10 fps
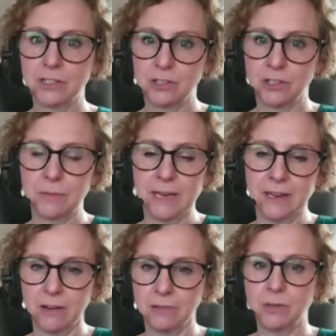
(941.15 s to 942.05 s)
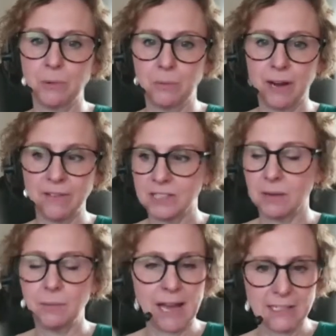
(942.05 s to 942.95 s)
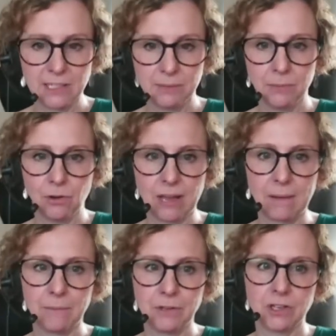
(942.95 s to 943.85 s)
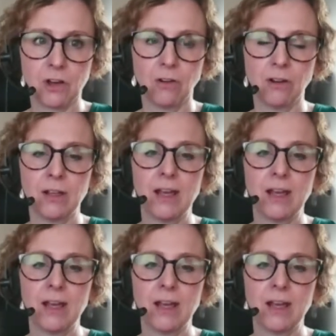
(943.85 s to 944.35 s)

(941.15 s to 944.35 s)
So you should be, doing one every time you add some more cameras on,